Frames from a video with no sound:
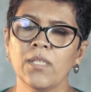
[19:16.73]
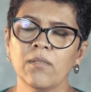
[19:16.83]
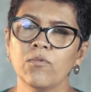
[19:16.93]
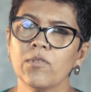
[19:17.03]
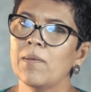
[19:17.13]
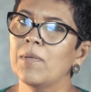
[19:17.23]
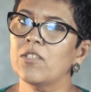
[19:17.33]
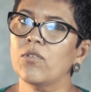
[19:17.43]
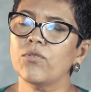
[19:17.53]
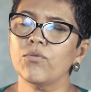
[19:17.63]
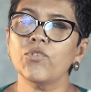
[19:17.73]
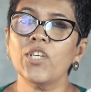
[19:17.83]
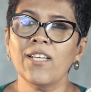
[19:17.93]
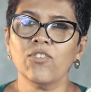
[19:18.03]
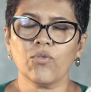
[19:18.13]
and the Muslim has also
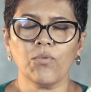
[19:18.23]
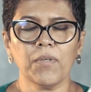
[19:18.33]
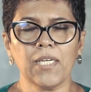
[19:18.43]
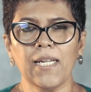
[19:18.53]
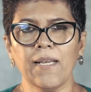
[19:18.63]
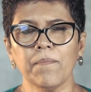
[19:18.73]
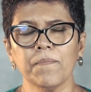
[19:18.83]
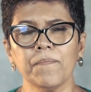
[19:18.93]
changed over time.